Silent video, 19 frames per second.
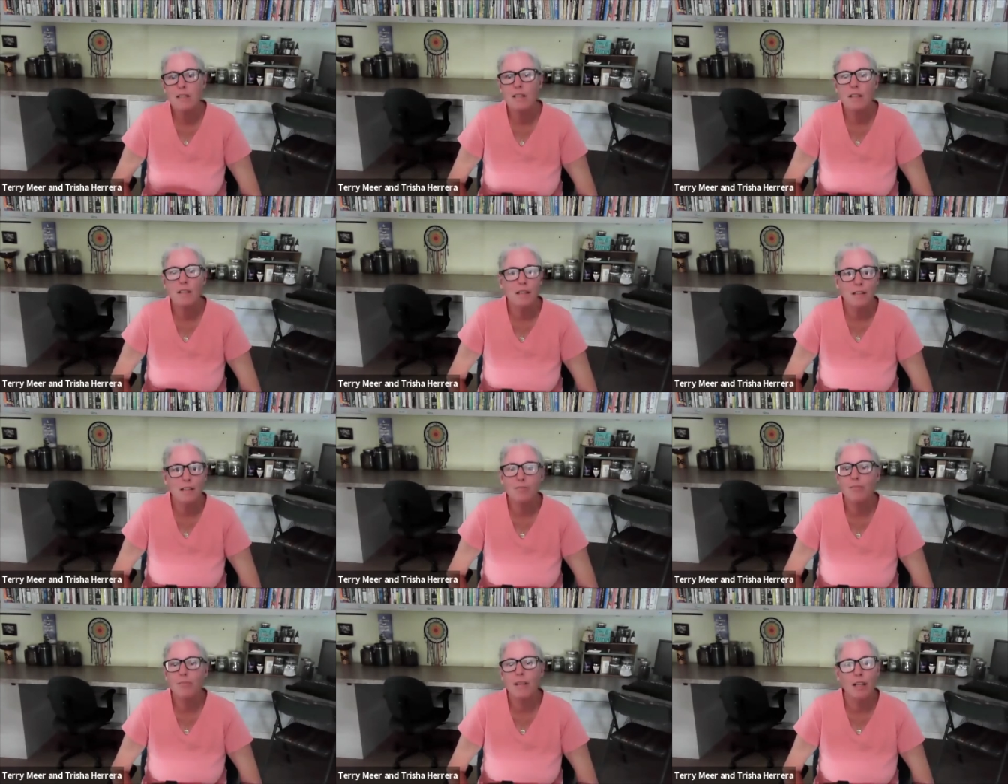and
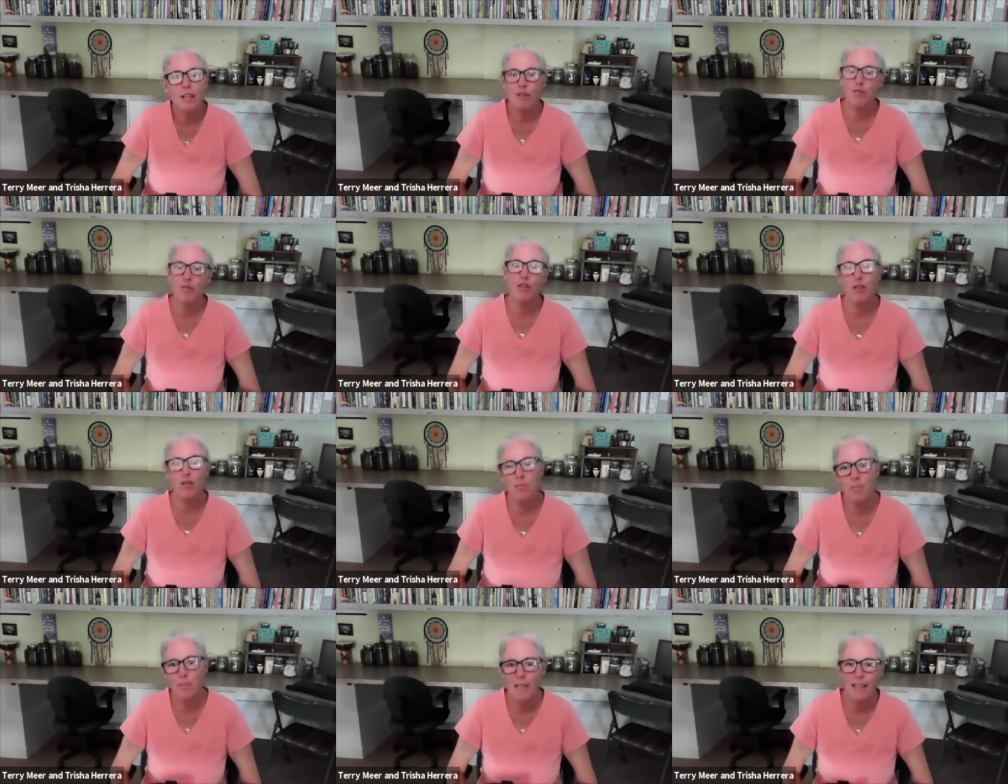he
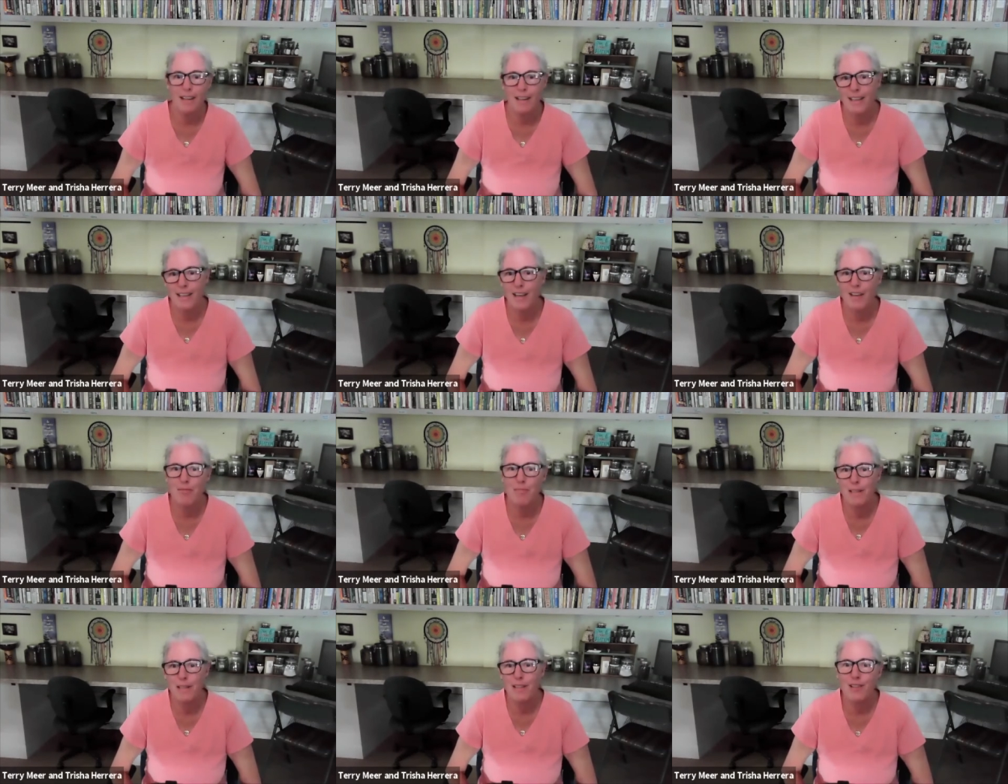interviewed me, and I
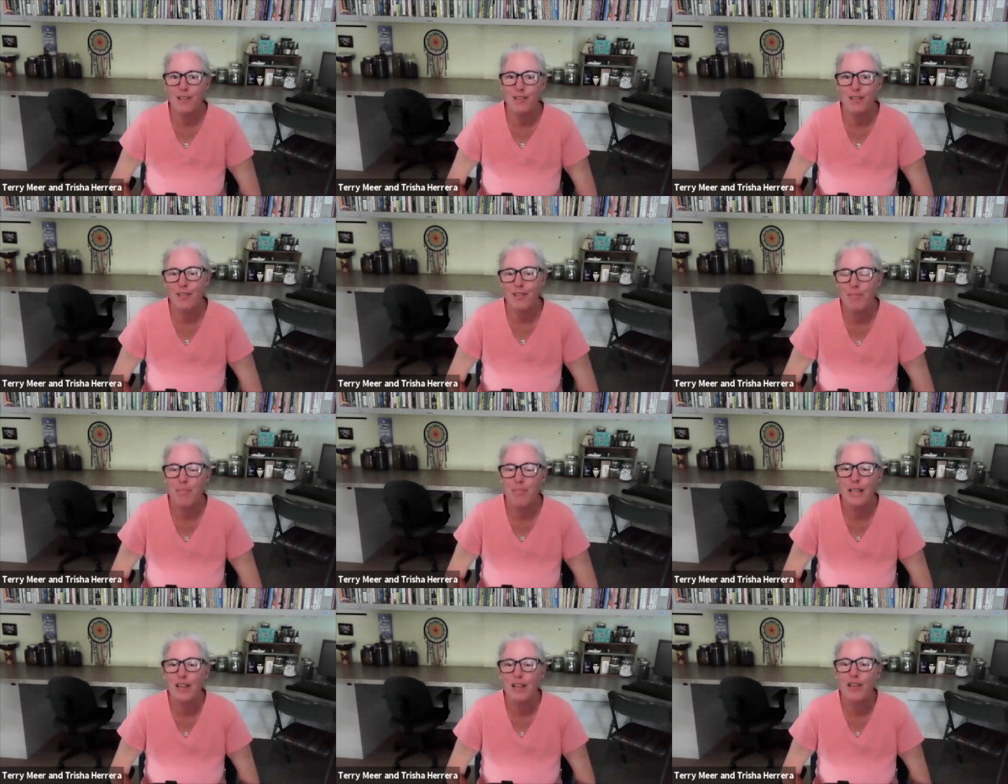gave my
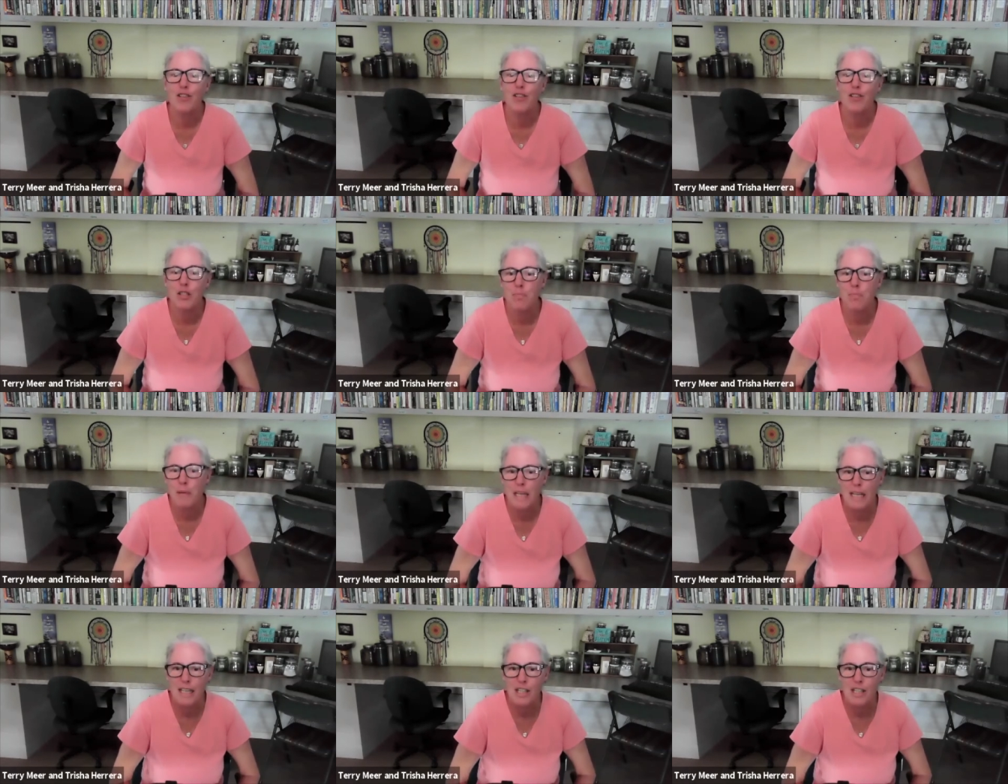little
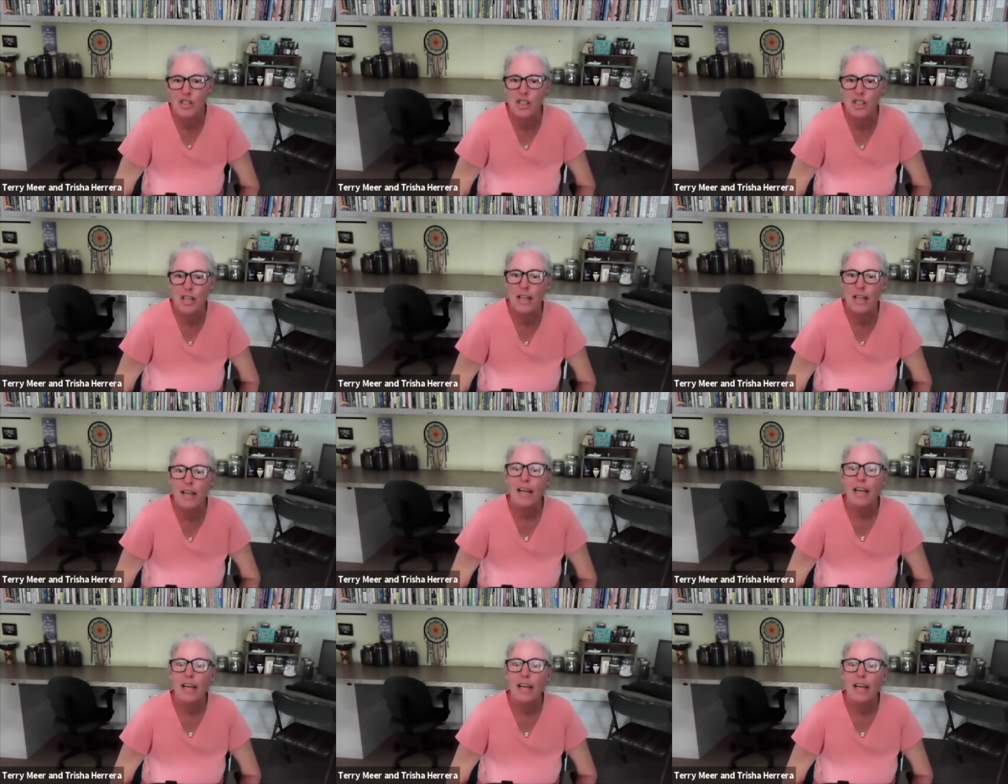speech.